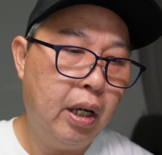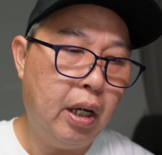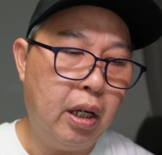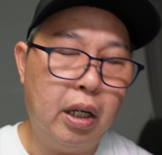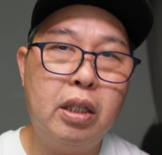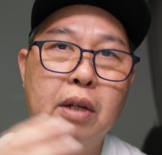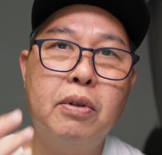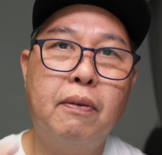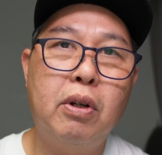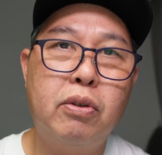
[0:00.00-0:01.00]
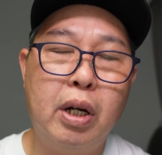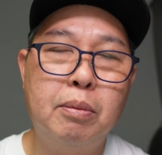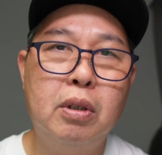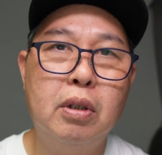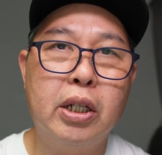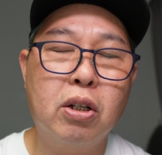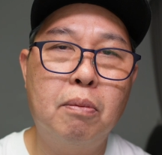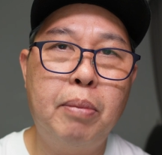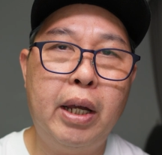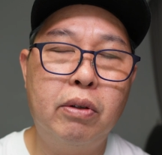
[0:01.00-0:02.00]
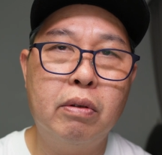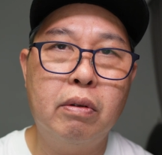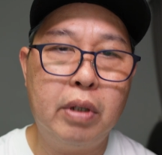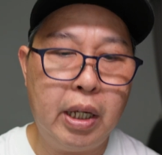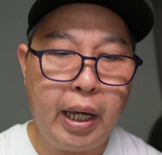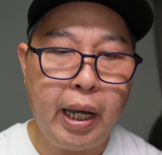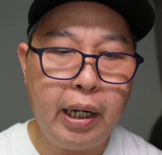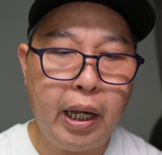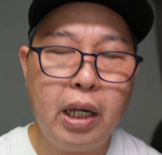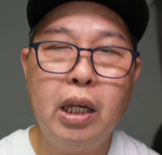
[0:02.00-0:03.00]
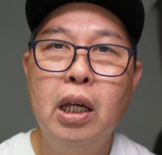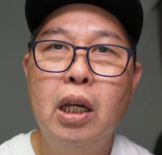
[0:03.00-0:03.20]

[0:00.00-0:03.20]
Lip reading: in terms of the treble as compared to the Heyday.